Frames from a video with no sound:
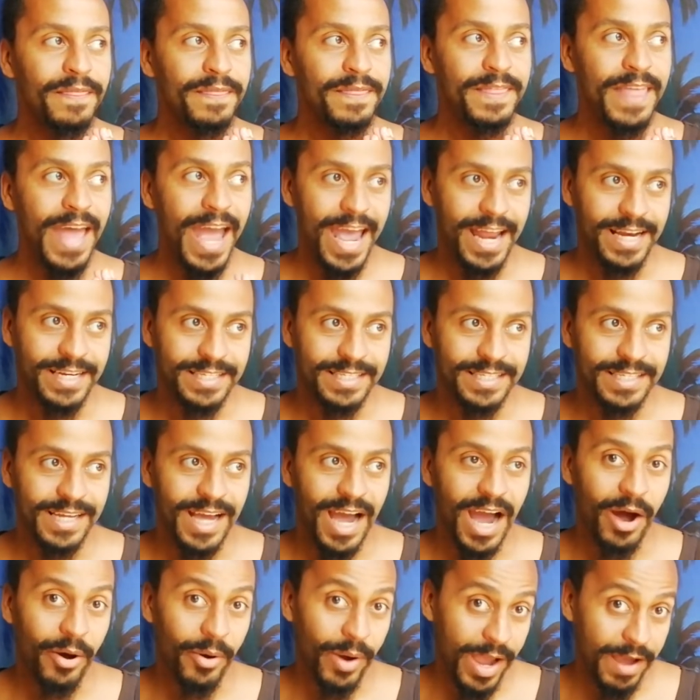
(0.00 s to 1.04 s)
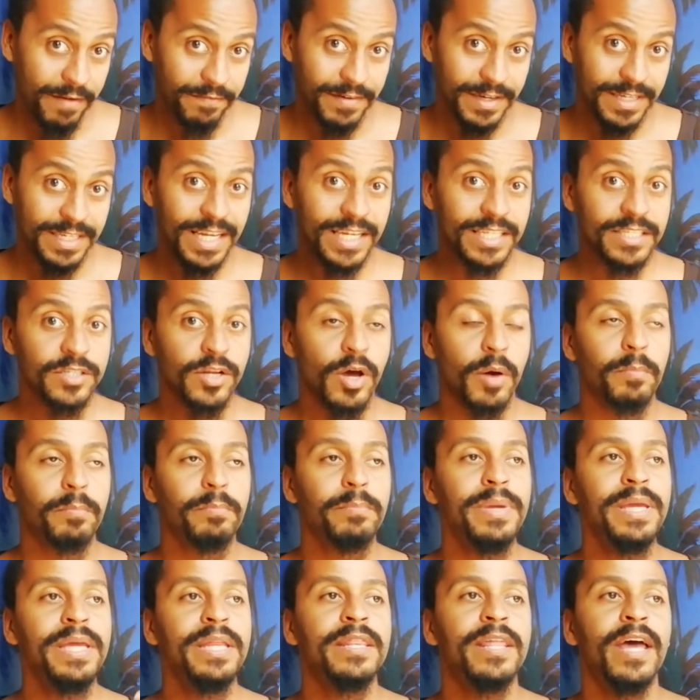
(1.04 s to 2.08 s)
That, however, does not
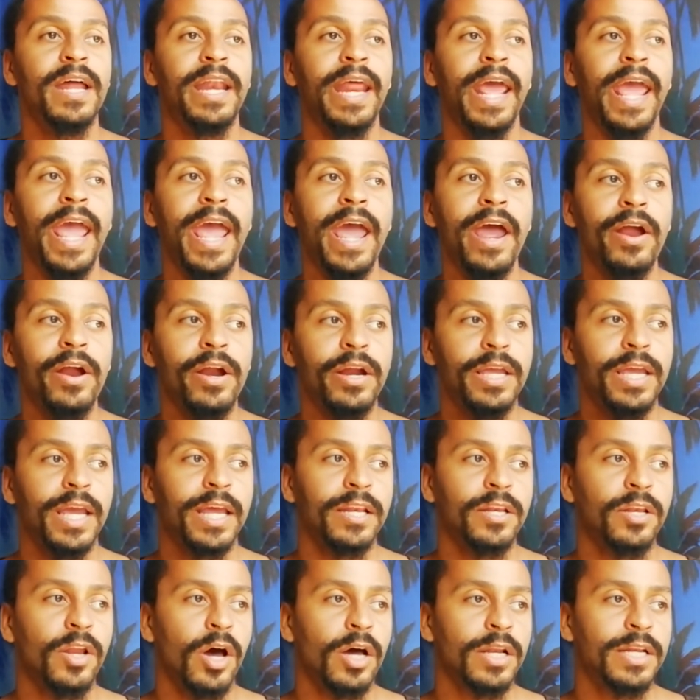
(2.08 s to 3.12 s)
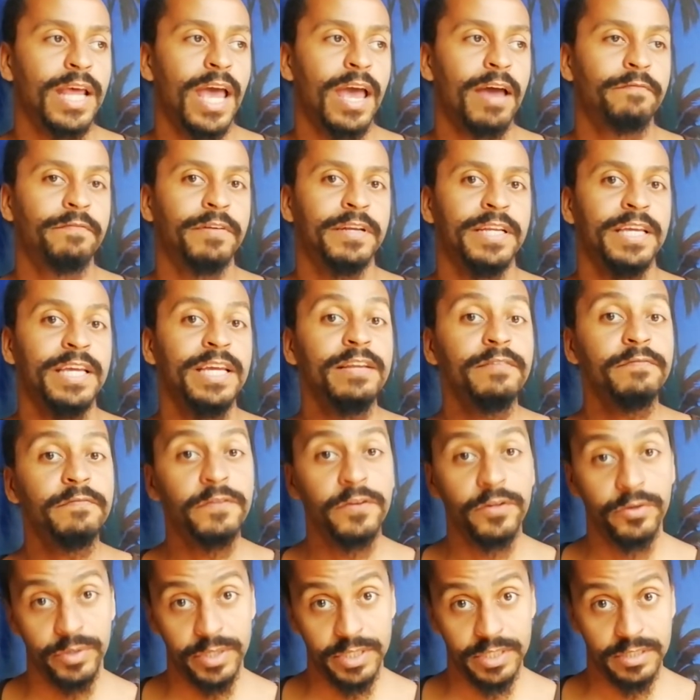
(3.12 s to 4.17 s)
mean that air cannot have an
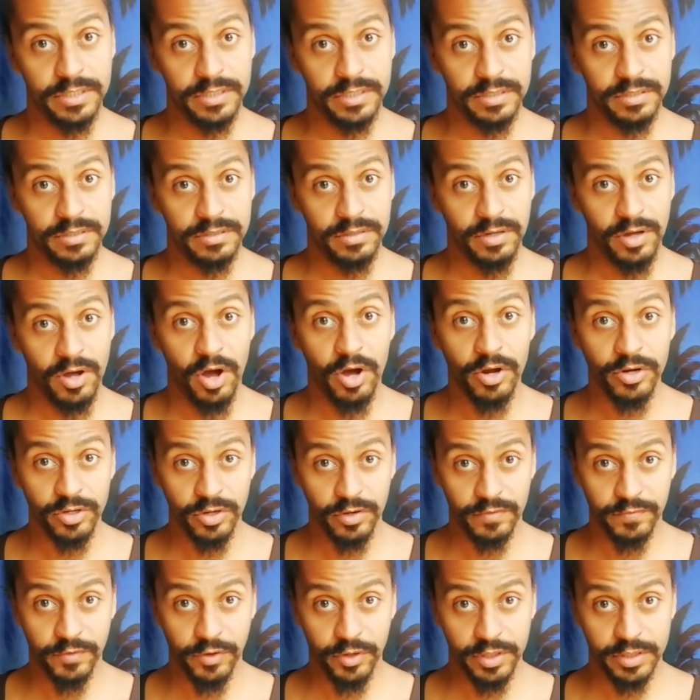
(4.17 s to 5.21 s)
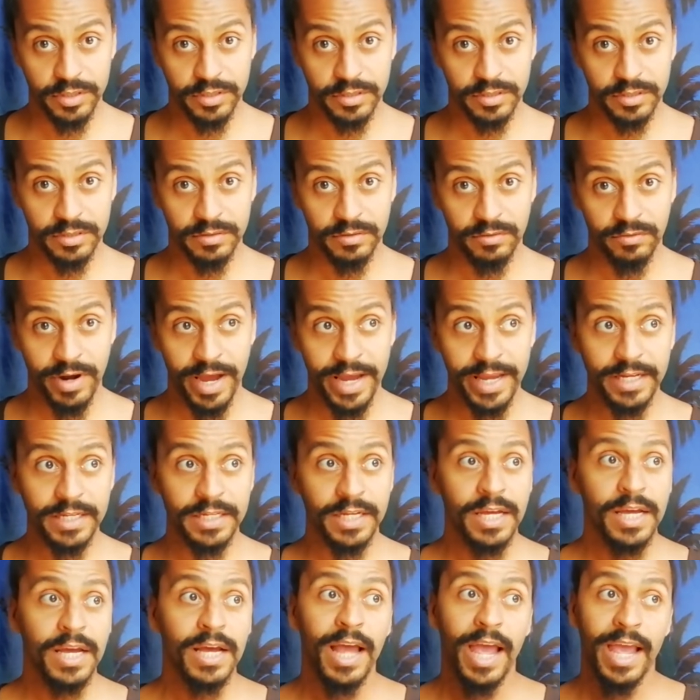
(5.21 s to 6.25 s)
influence on your voice, right?
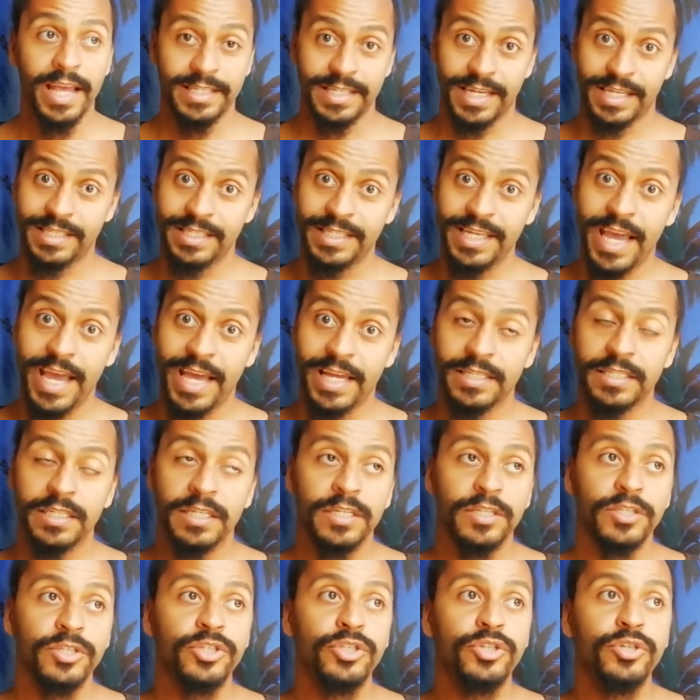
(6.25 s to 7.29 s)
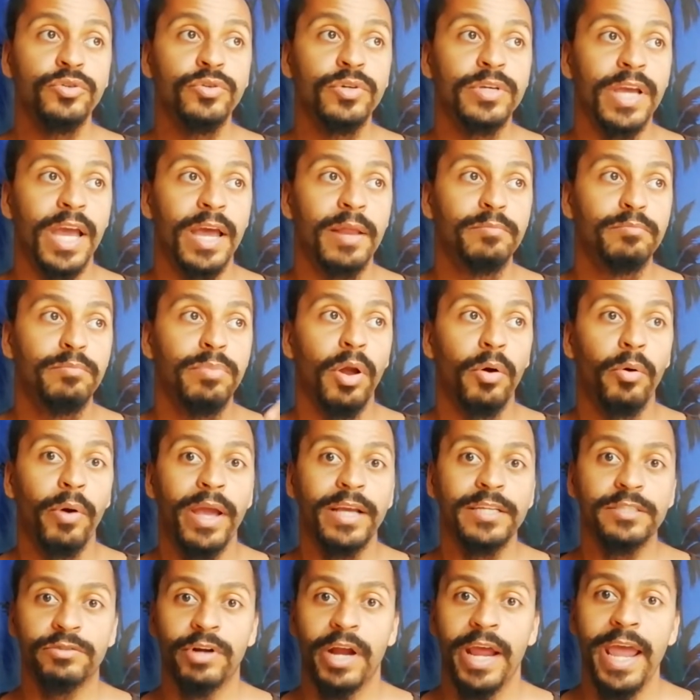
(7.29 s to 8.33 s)
As I said, you can blow
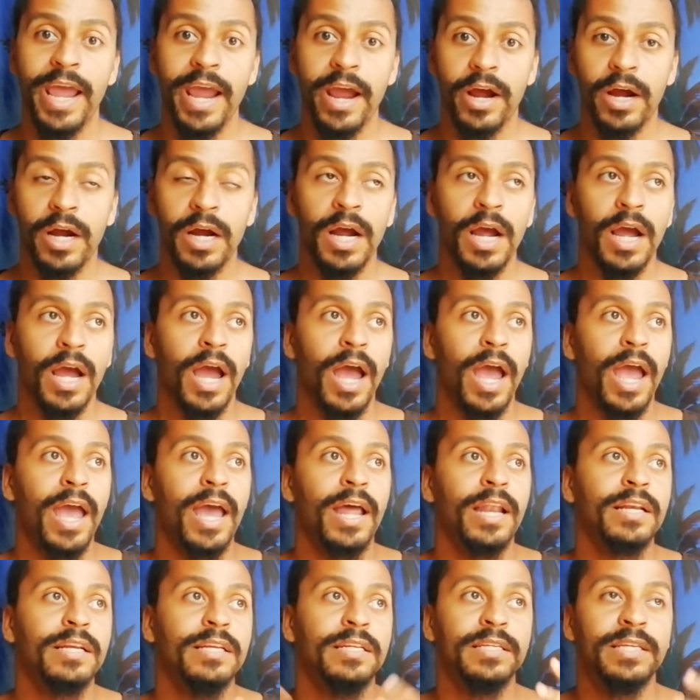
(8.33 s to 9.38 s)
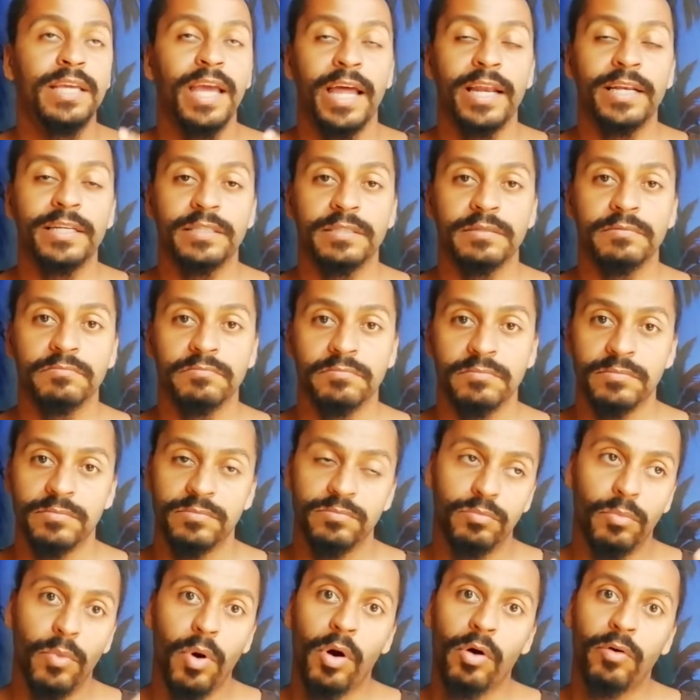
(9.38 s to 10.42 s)
extra air and get
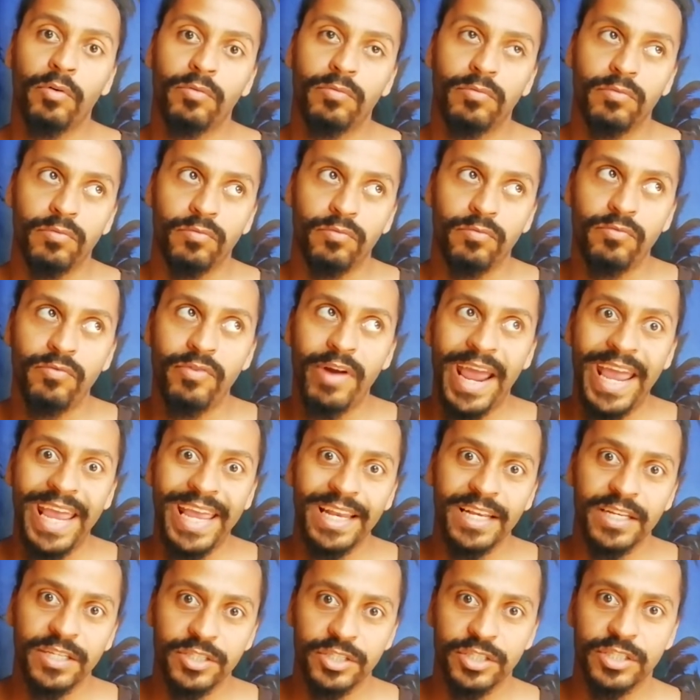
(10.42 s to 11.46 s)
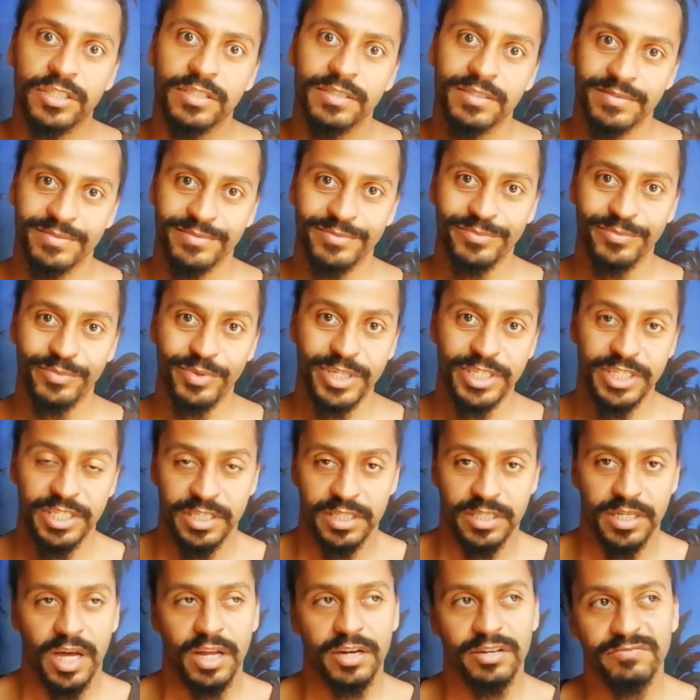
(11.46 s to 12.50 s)
more range, which
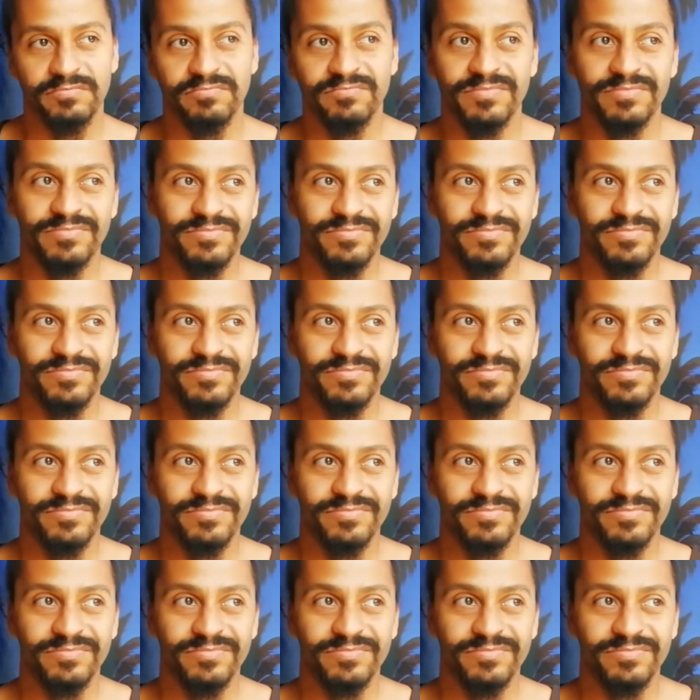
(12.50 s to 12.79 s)
is not